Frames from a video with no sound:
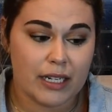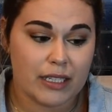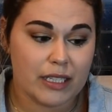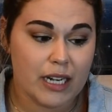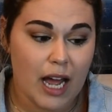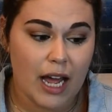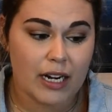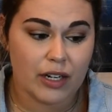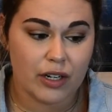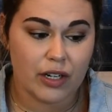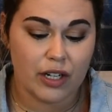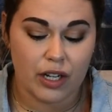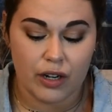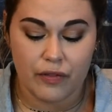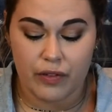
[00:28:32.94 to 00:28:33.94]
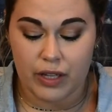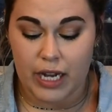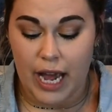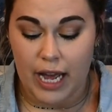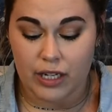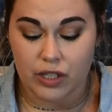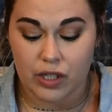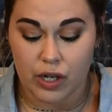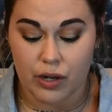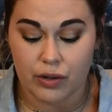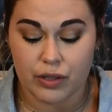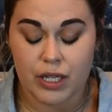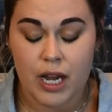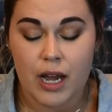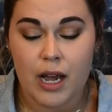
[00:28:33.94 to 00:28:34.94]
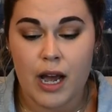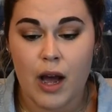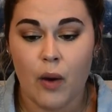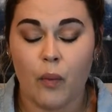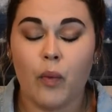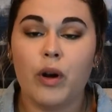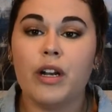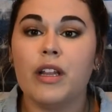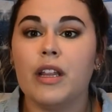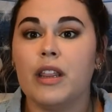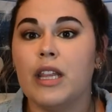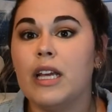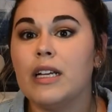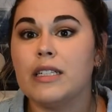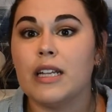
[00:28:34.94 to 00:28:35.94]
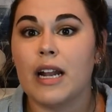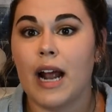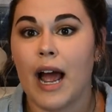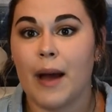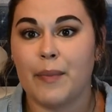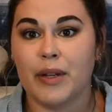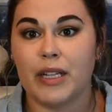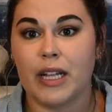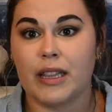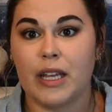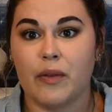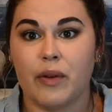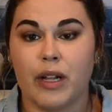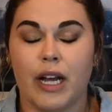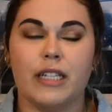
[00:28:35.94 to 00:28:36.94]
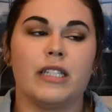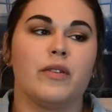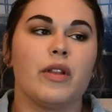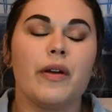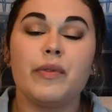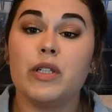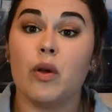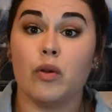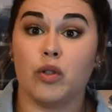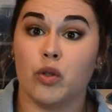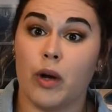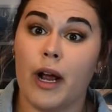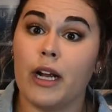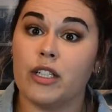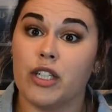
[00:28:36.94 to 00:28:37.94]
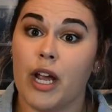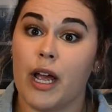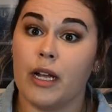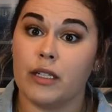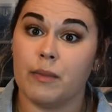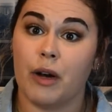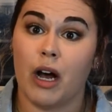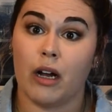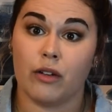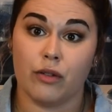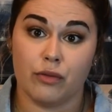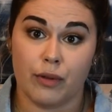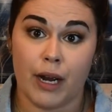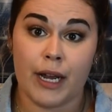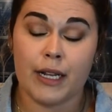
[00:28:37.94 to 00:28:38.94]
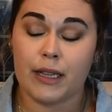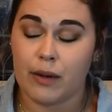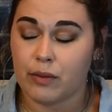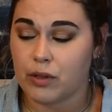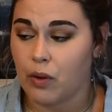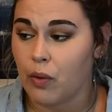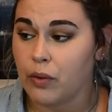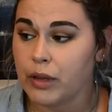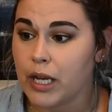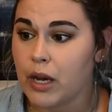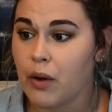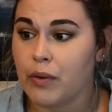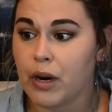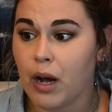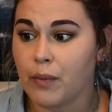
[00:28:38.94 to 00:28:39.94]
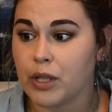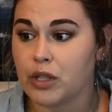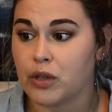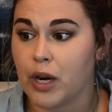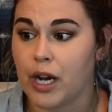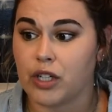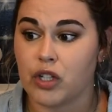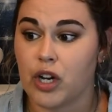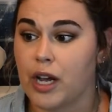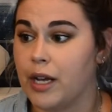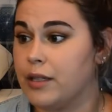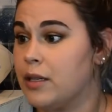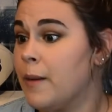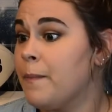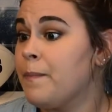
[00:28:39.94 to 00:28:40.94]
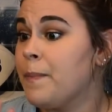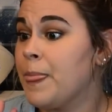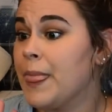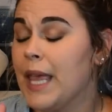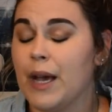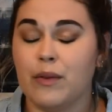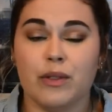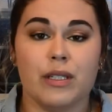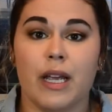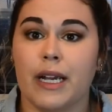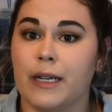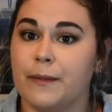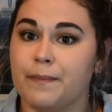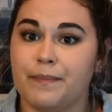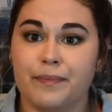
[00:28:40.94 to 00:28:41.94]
not a good look for the Astros. One of the things that happened that they realized, so there was a whole trash can debacle, right? There was a whole thing going on with the trash cans. It was like